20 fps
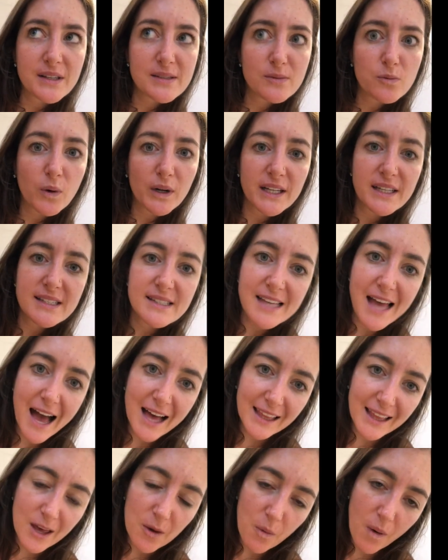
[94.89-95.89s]
what
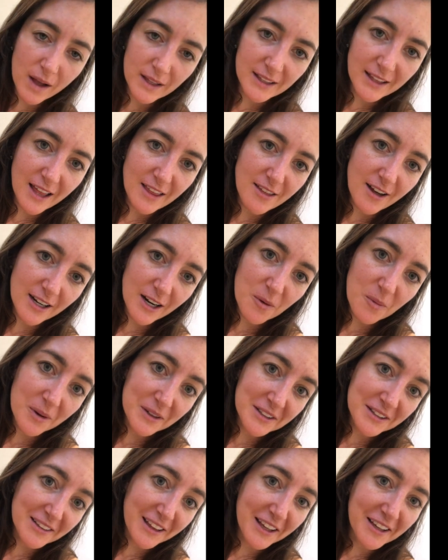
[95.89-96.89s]
exactly I wanted. I thought I
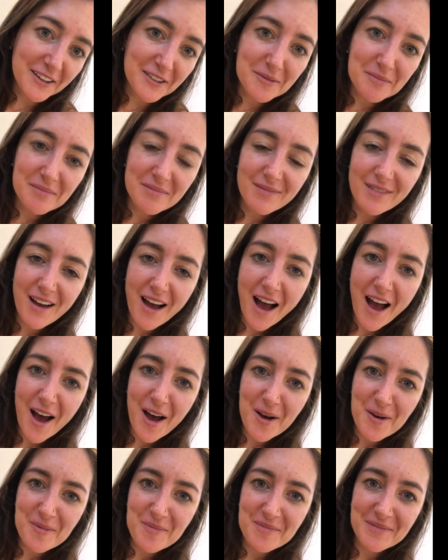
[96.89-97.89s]
wanted like
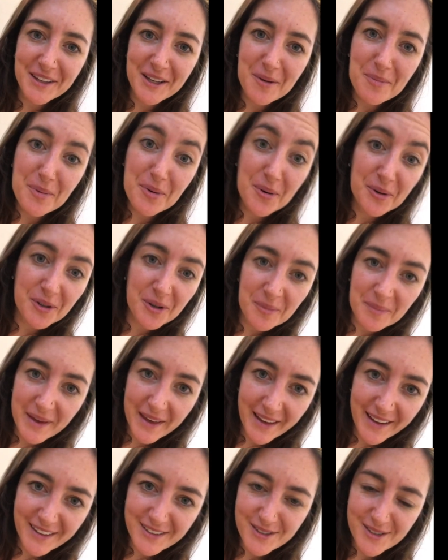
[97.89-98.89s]
a poodle
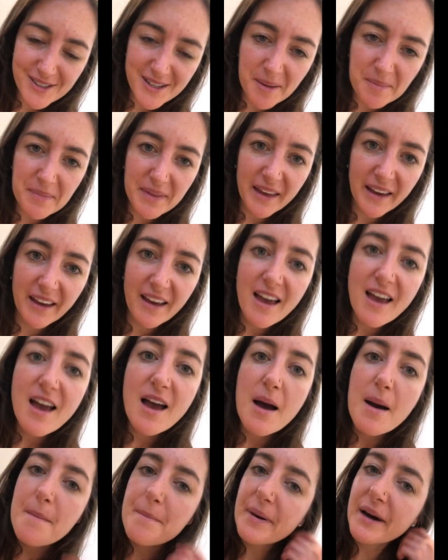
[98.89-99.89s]
mix or something.
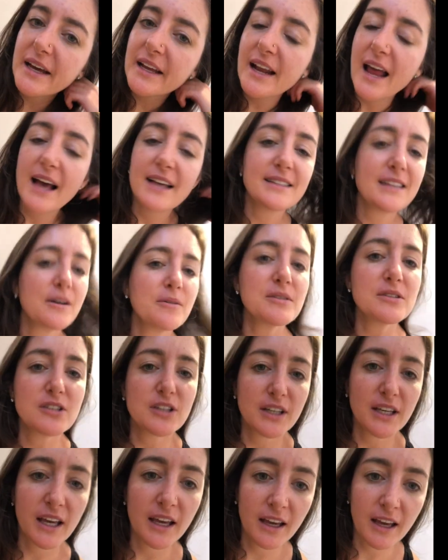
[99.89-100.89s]
But as I was
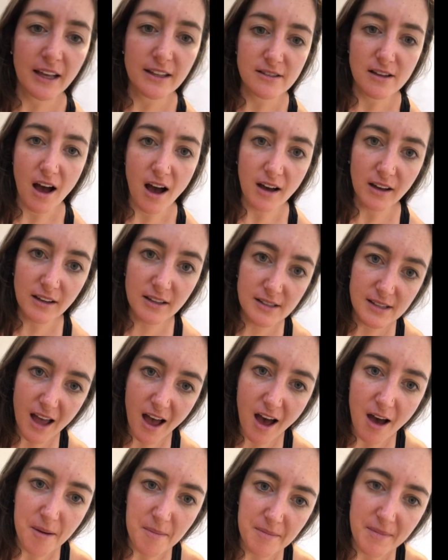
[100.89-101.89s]
looking at dogs
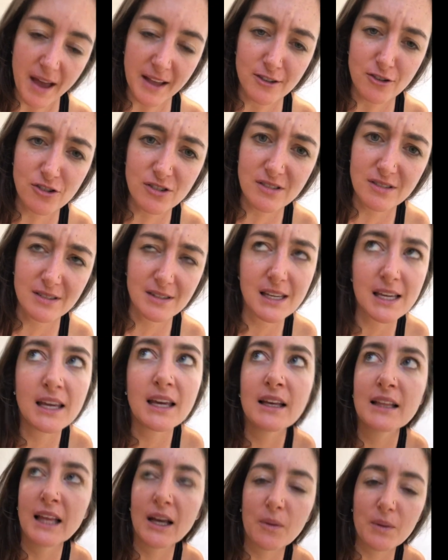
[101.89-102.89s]
and just
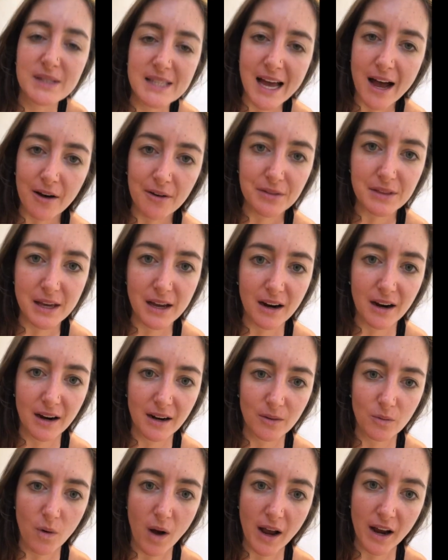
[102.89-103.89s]
seeing like what's out there
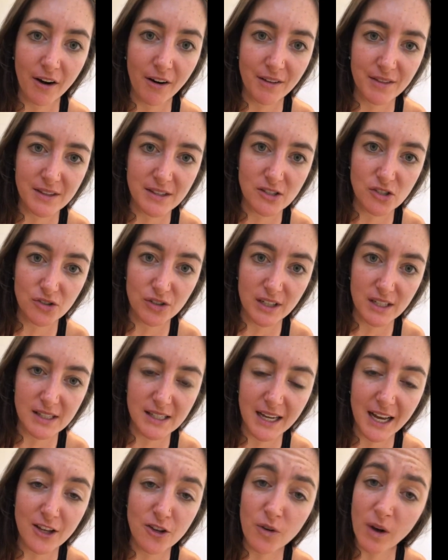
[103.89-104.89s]
and walking around the streets,
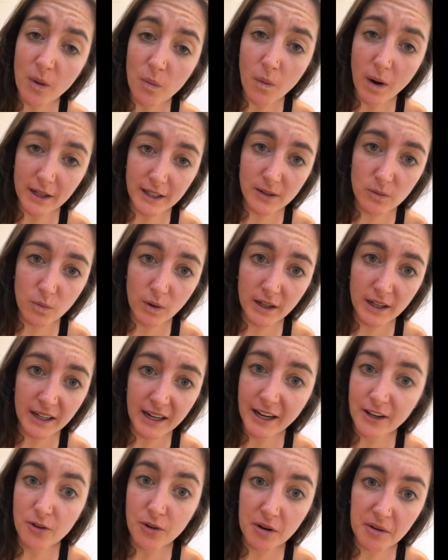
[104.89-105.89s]
like I knew I wanted one, and
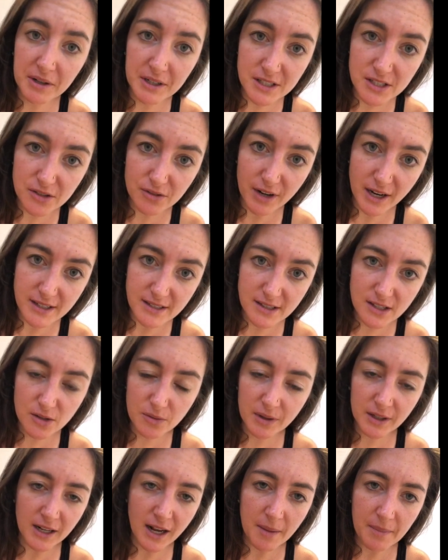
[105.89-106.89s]
I knew I wanted to rescue
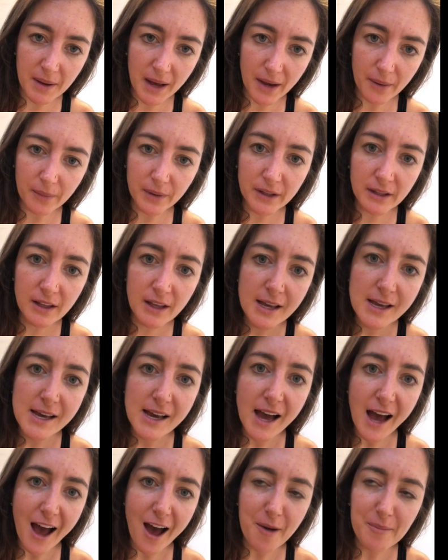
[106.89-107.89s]
one, not buy one.
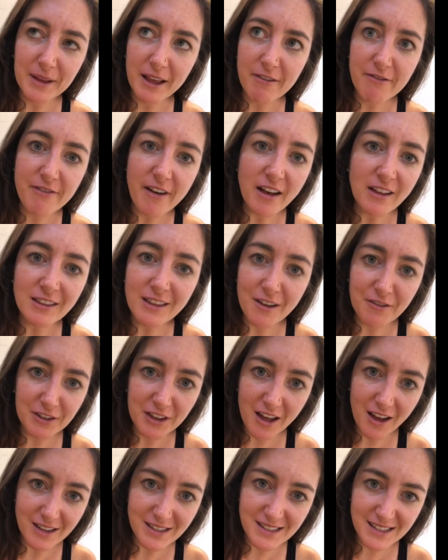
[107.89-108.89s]
And I fell in love with
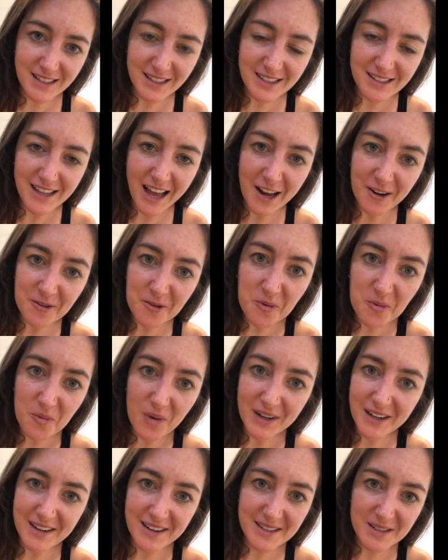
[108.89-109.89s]
huskies. I don't know
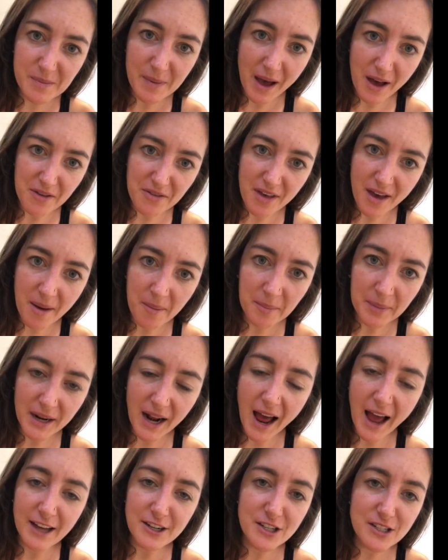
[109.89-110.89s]
what it is about them, but
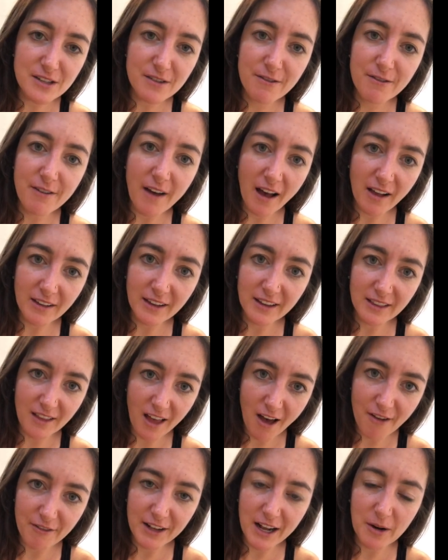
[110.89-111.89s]
I just fell in
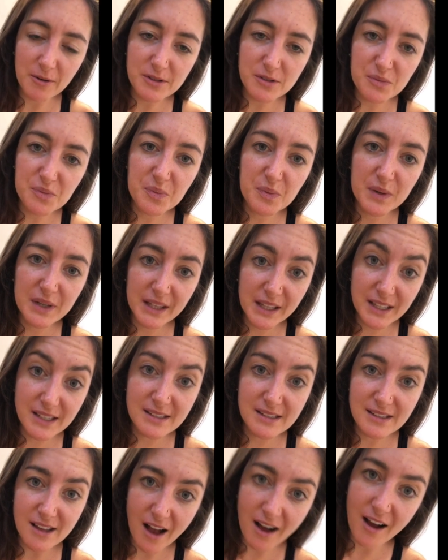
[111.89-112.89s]
love, and I was really
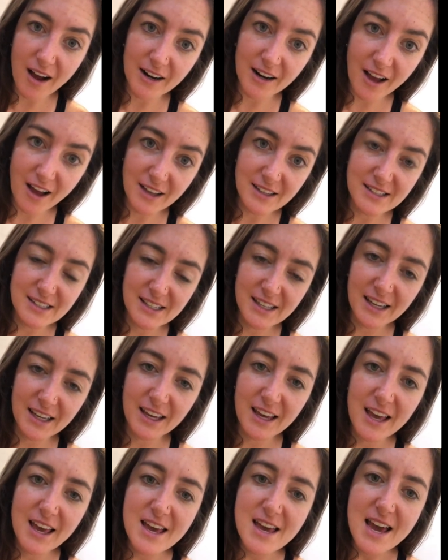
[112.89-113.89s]
stuck on a husky.
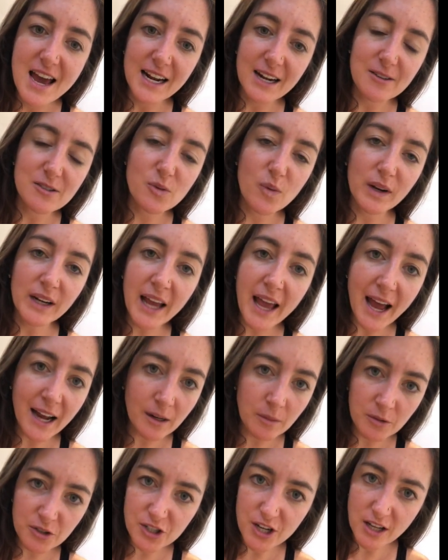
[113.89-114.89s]
And I was going to
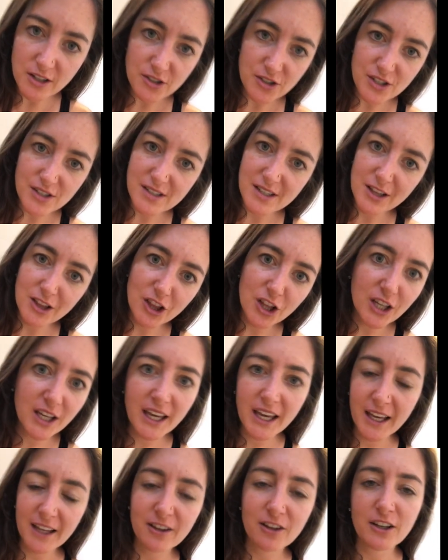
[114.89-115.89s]
animal shelters and
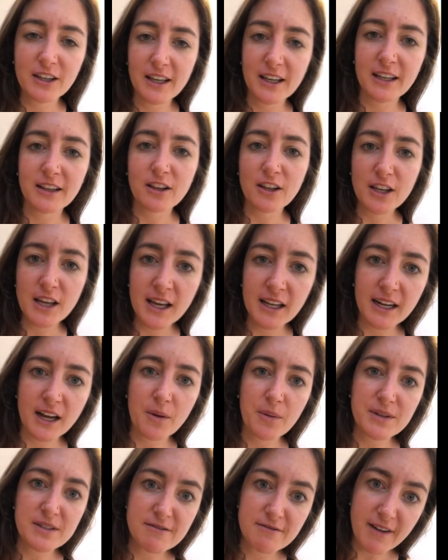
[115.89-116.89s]
looking and looking and looking, and I
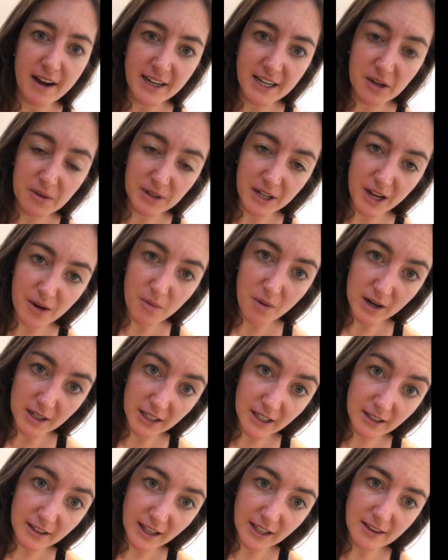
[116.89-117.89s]
wasn't finding what I
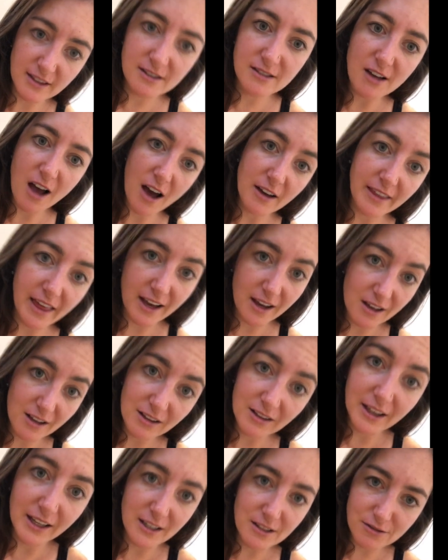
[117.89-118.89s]
wanted, like the dog that
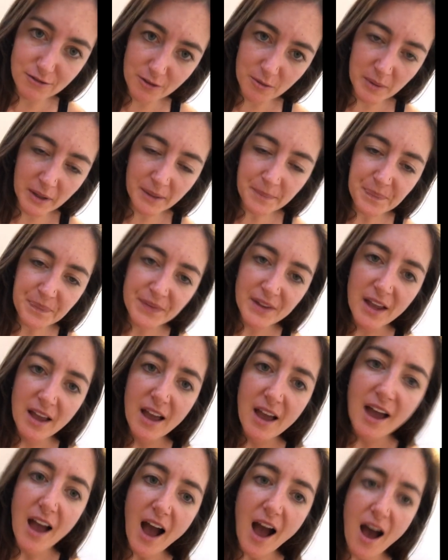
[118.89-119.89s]
clicked for me.
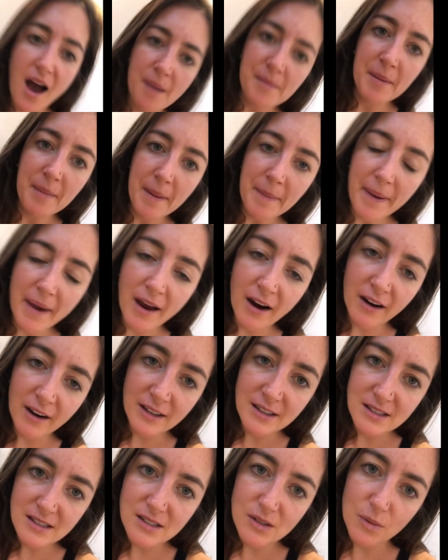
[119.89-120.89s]
And my
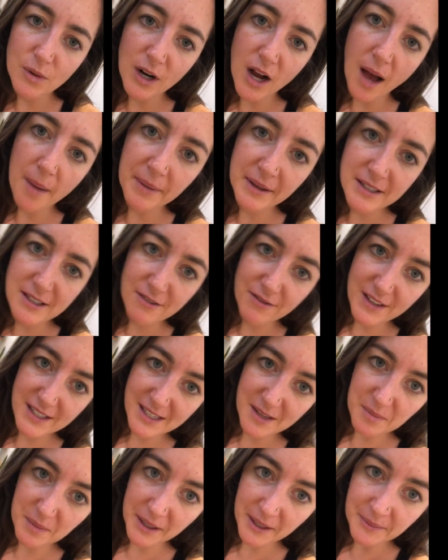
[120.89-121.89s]
parents were coming to
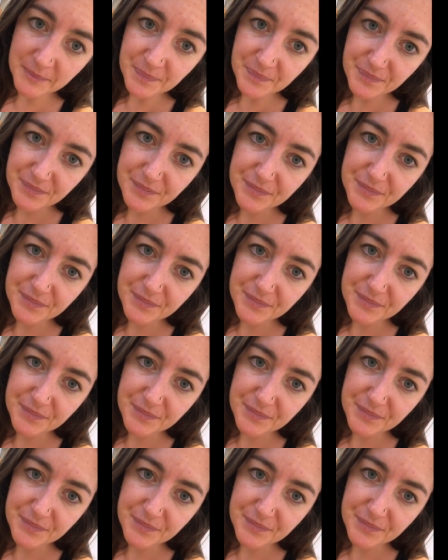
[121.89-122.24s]
visit me